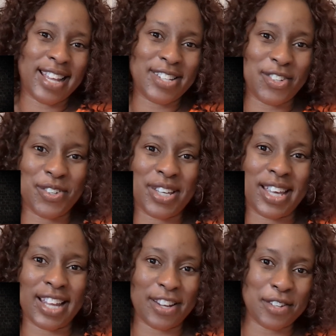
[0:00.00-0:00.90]
then you
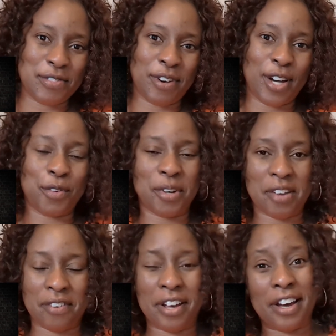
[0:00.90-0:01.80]
can get notified
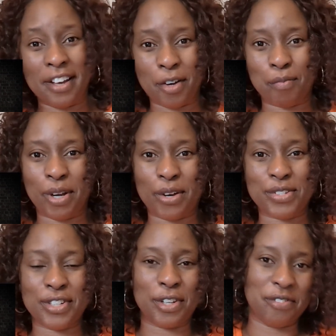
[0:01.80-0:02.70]
whenever I
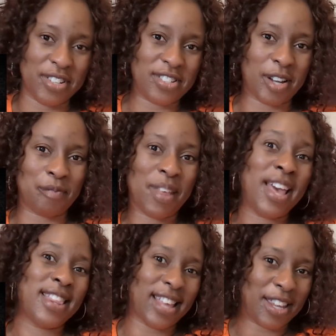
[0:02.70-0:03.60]
upload a new video.
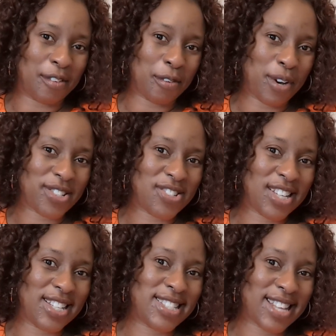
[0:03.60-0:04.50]
Thank you for
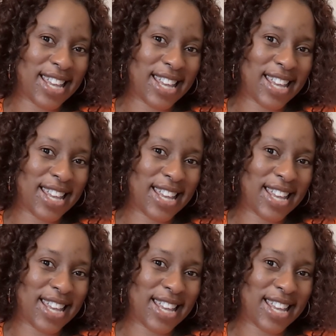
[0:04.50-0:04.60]
watching.